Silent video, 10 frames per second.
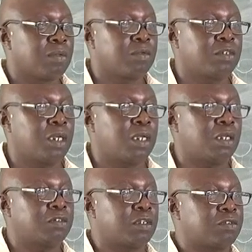Those are the
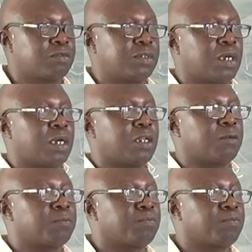answers for that.